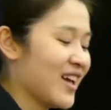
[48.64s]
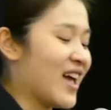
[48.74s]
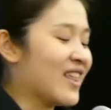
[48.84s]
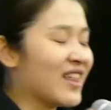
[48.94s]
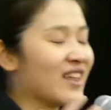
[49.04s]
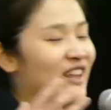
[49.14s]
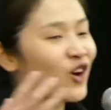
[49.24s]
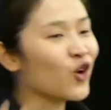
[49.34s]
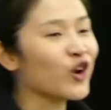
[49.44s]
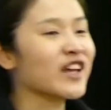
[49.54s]
And then
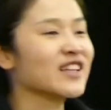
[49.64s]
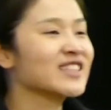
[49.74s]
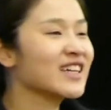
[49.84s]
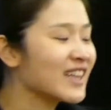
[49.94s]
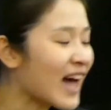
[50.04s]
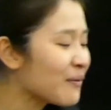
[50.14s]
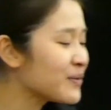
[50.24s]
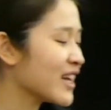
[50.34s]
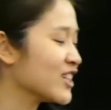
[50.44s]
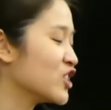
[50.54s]
the audience
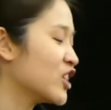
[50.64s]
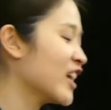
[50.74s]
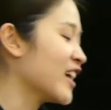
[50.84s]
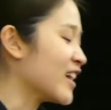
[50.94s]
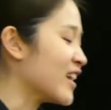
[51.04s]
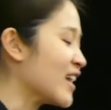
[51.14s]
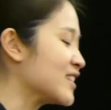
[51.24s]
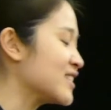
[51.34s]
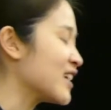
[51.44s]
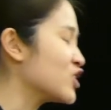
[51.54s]
clapped and cheered
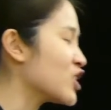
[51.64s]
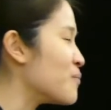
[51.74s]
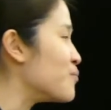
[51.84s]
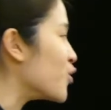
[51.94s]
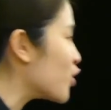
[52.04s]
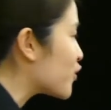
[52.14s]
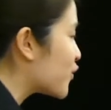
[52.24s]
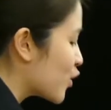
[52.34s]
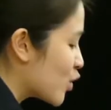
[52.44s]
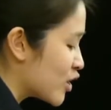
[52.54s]
at such a
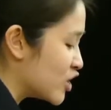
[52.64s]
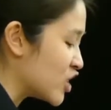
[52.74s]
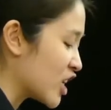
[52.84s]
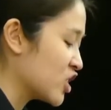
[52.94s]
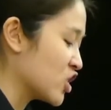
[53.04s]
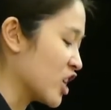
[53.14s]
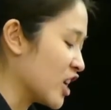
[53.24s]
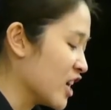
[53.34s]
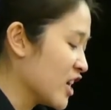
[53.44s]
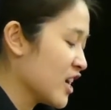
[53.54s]
beautiful
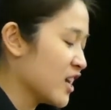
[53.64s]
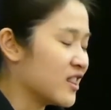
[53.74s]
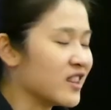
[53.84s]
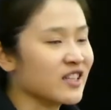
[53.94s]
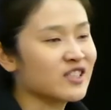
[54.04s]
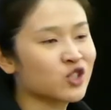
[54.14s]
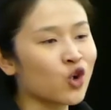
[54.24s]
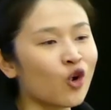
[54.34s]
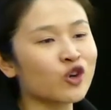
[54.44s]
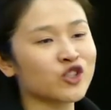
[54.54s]
gesture this
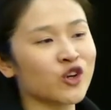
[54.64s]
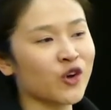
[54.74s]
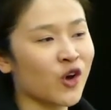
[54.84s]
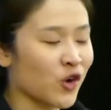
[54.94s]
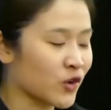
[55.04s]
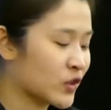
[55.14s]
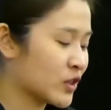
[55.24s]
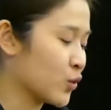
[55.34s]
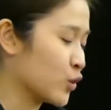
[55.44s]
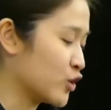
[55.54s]
talk show
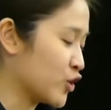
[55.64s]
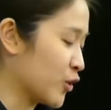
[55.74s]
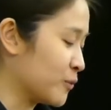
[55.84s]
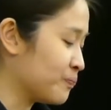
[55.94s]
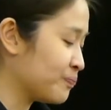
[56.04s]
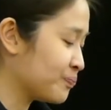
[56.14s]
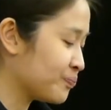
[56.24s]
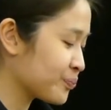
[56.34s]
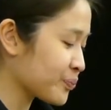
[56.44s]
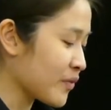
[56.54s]
host would do.
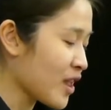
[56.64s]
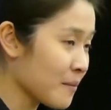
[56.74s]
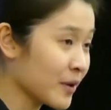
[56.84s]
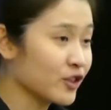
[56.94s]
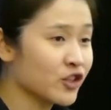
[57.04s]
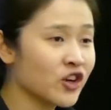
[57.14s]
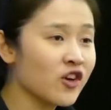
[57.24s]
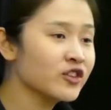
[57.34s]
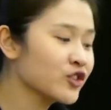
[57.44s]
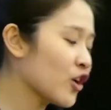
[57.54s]
But the
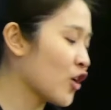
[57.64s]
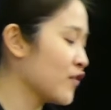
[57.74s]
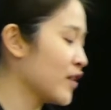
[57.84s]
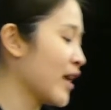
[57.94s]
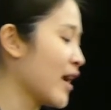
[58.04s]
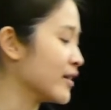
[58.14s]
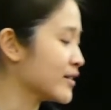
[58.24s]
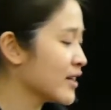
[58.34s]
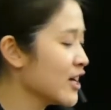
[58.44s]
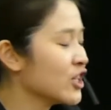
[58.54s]
show's not over
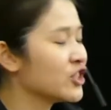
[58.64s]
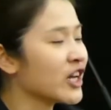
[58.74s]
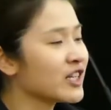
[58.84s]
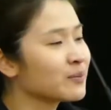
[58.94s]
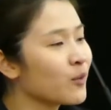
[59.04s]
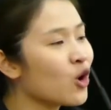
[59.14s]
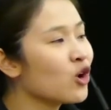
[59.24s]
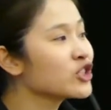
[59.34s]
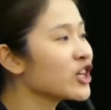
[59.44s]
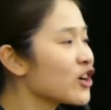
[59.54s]
yet. She has more